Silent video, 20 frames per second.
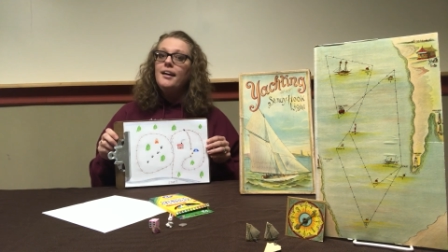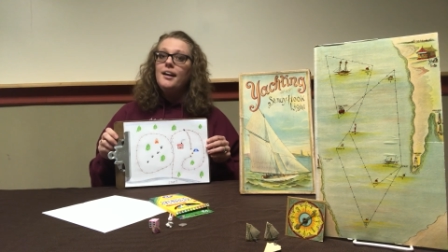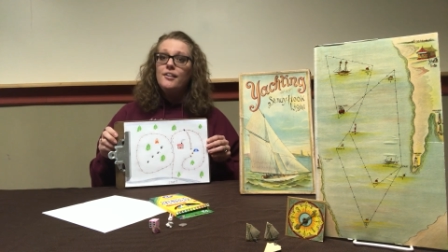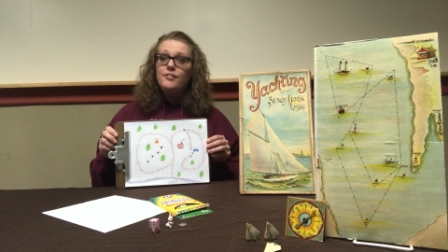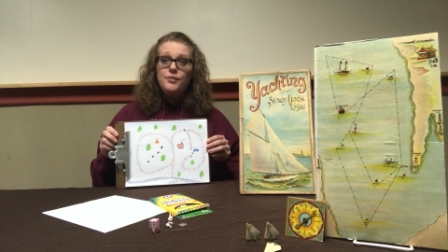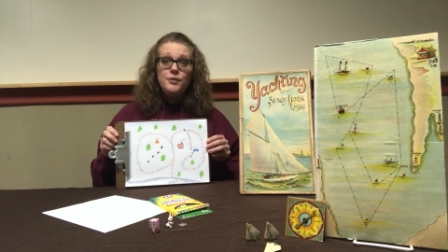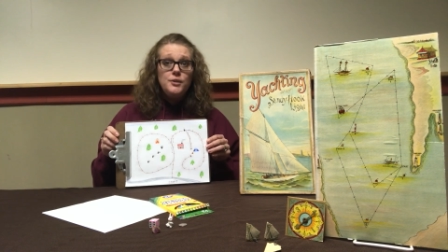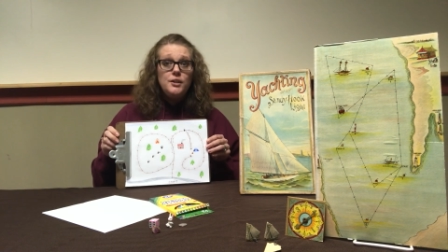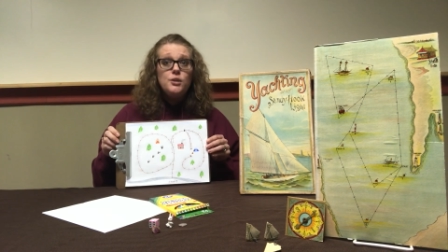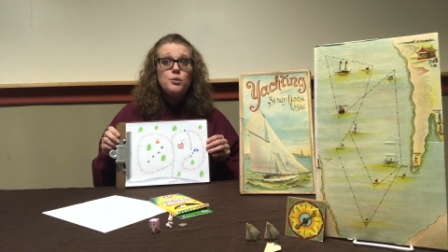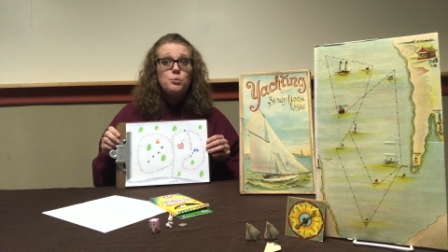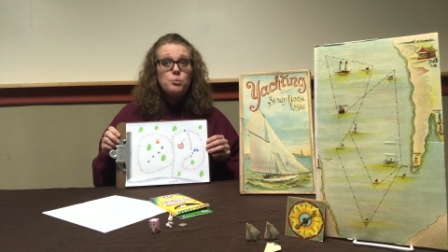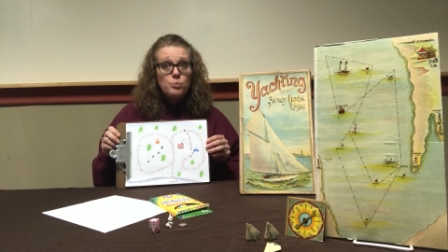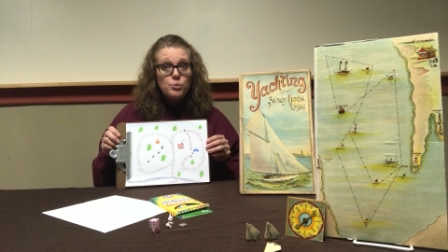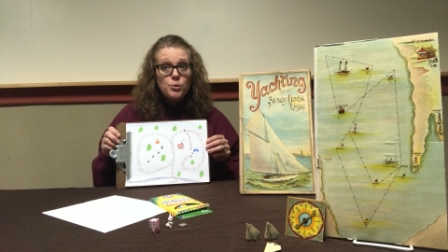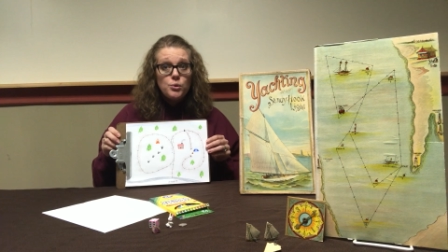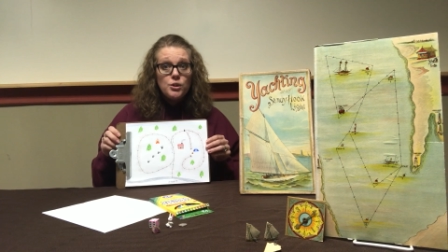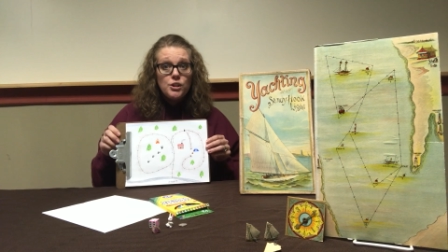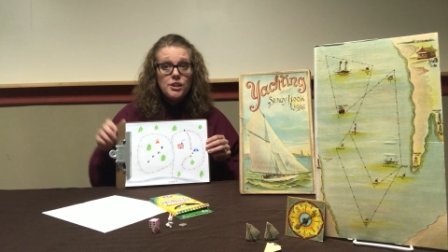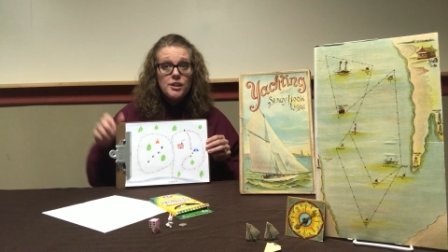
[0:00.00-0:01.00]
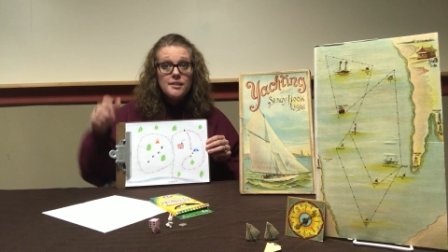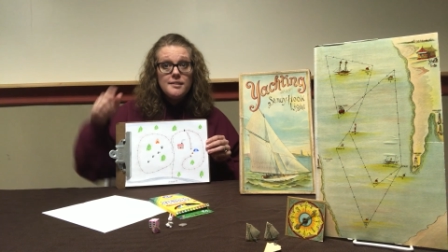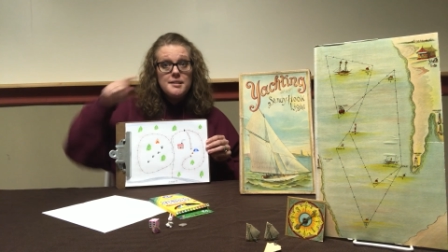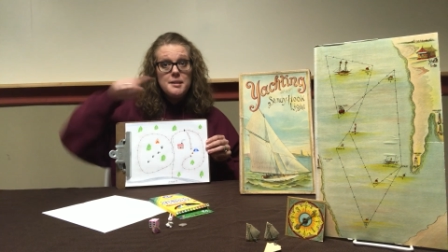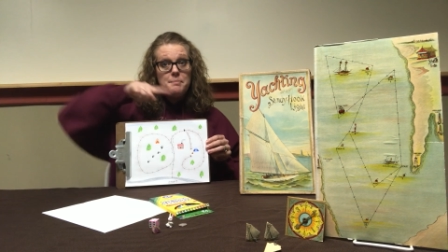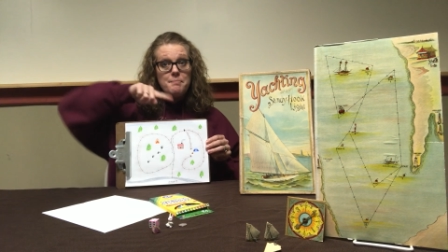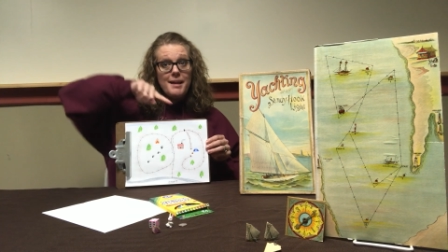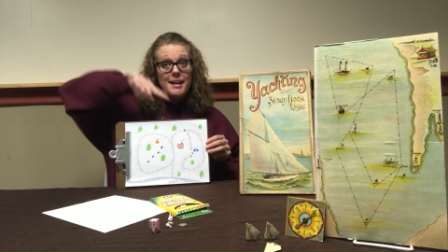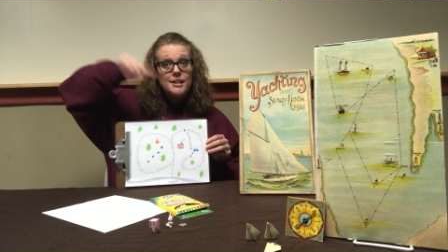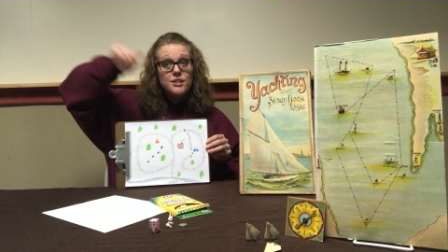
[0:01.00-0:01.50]
If you need a ruler
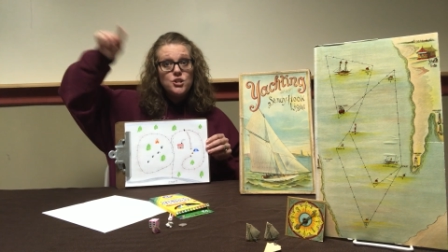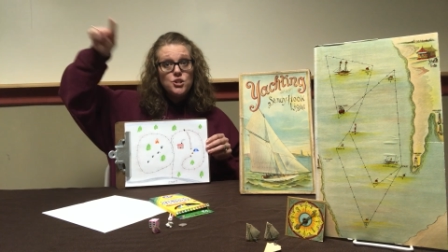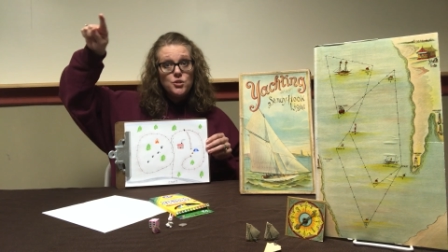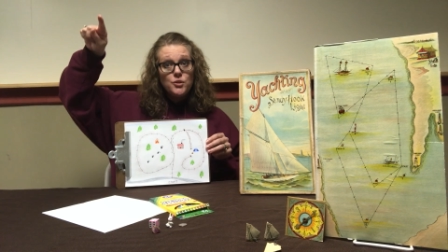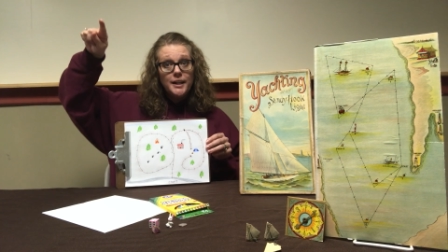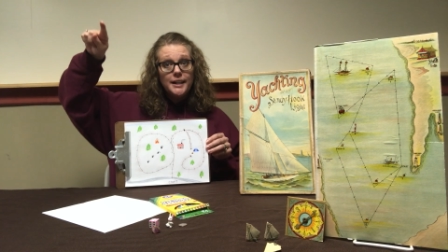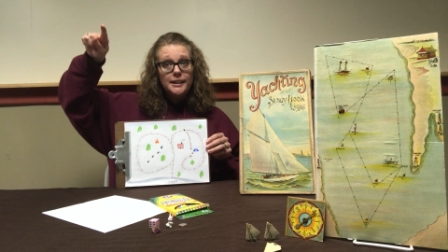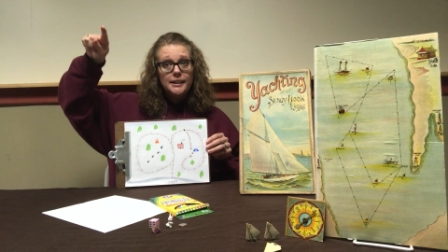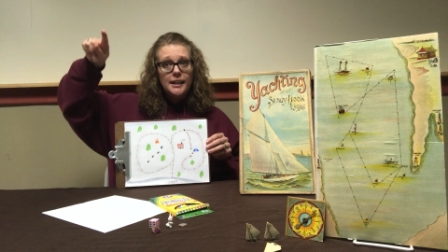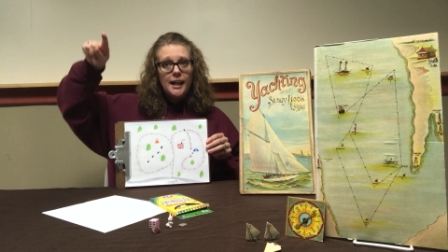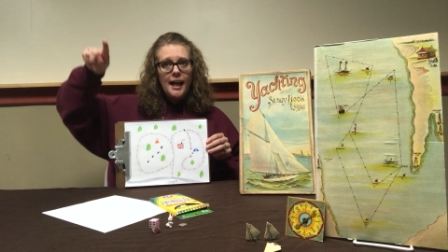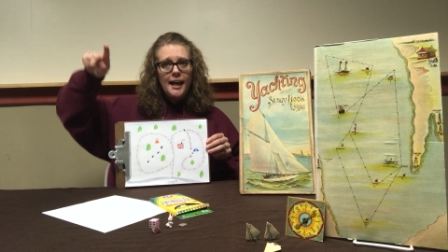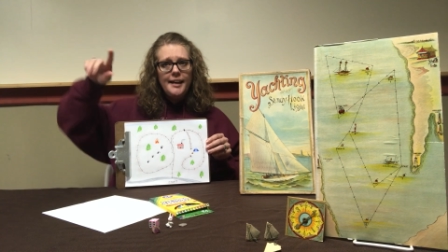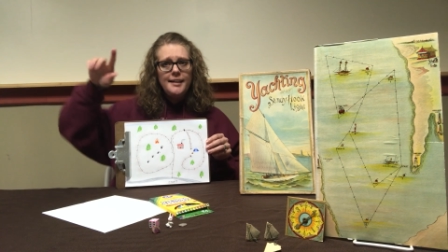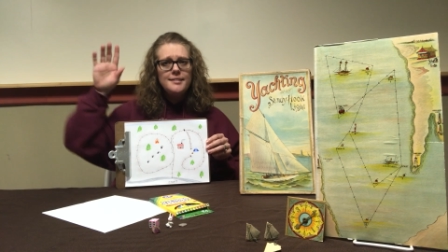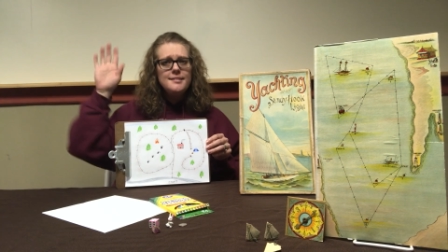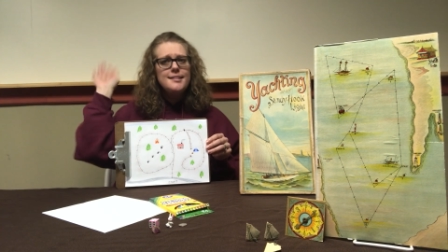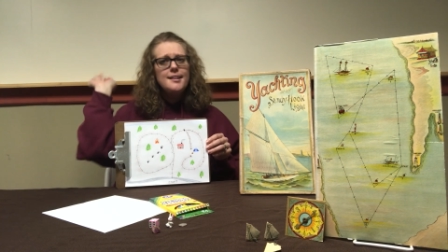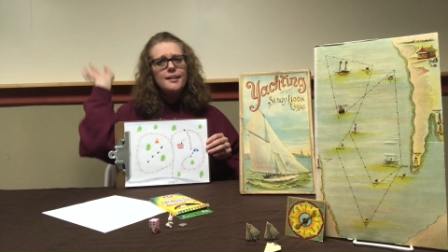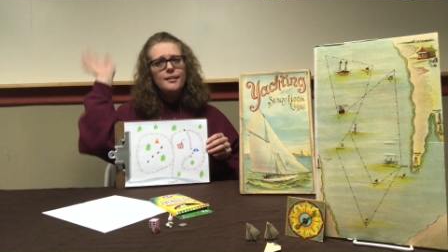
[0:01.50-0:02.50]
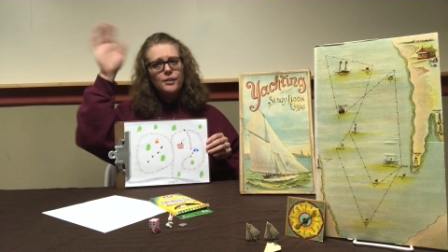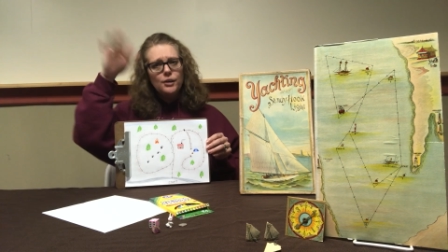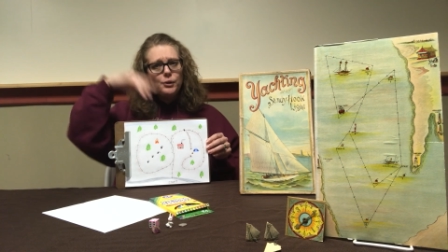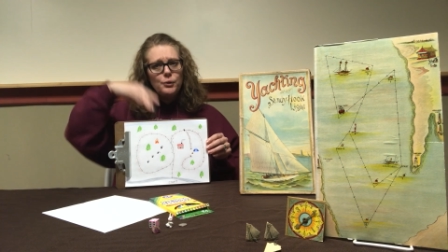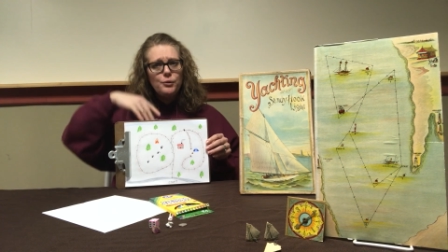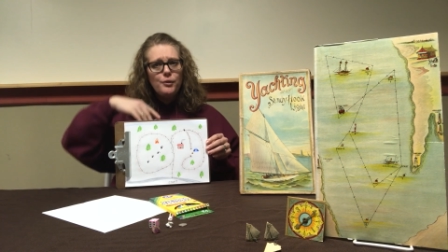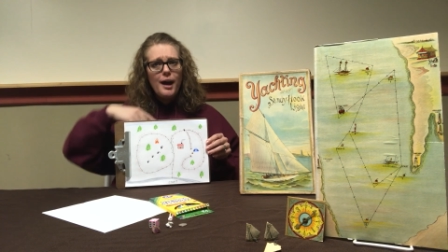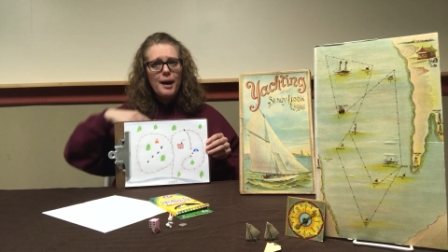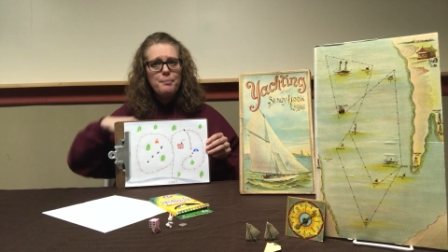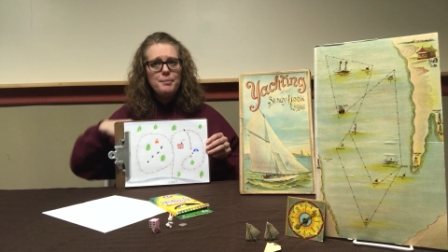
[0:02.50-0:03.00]
to make straight lines, go
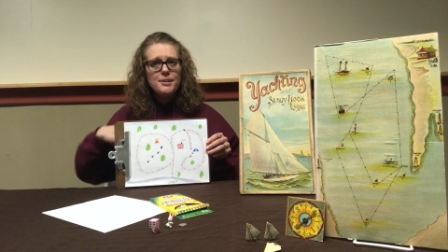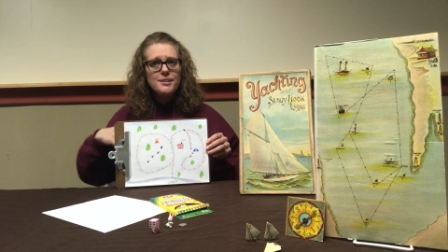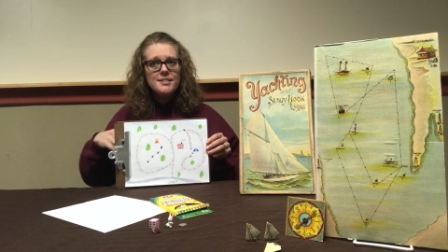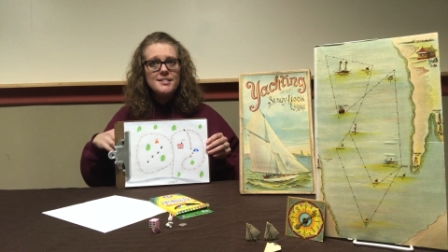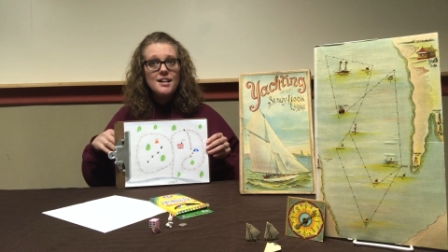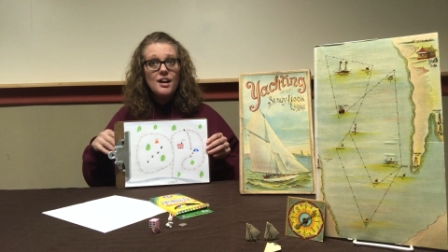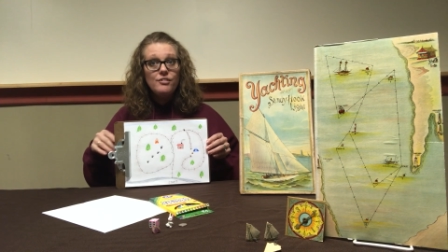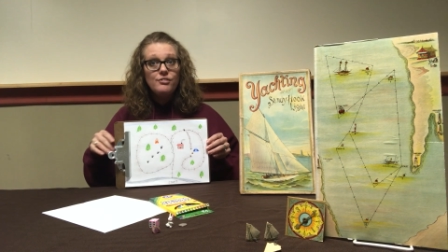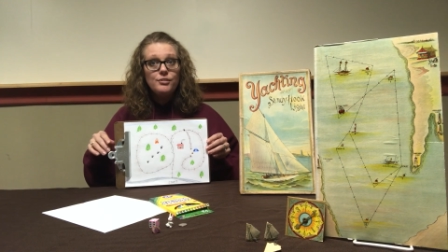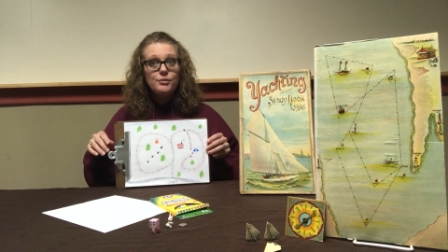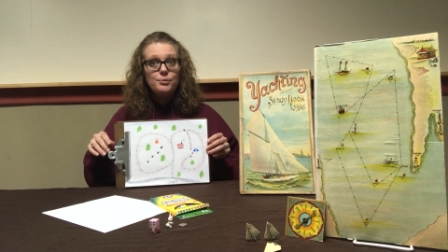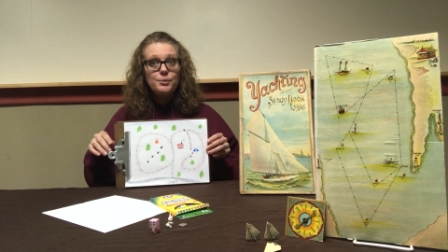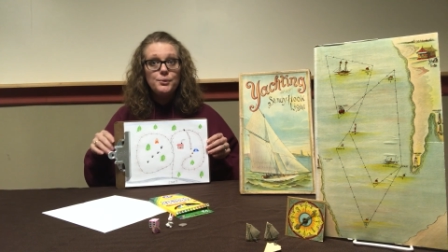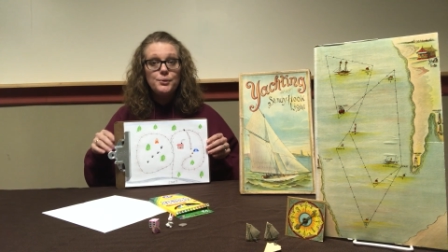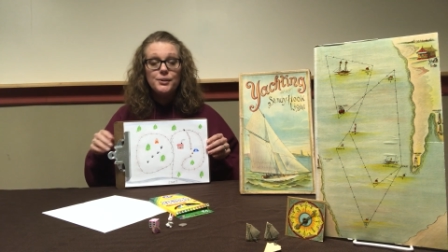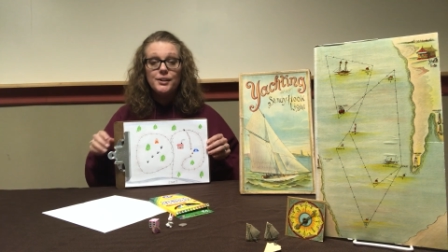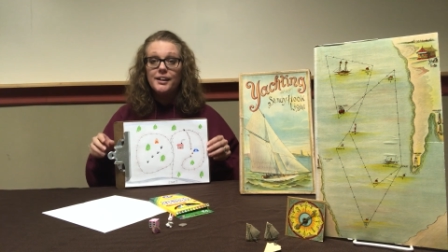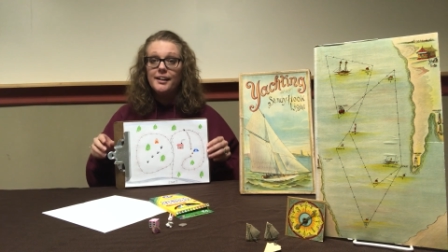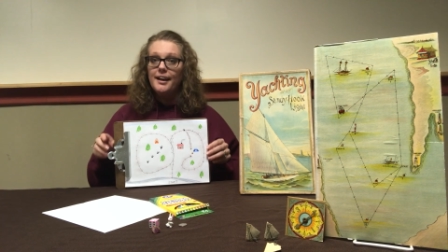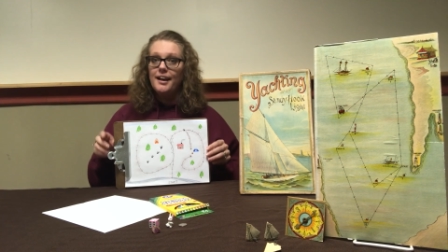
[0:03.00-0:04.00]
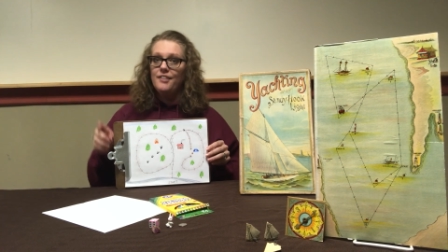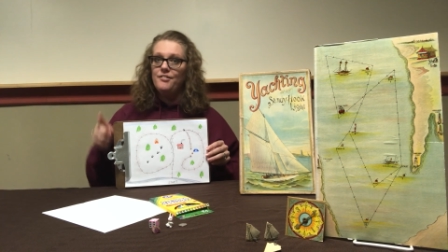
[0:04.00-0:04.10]
grab yourself a ruler.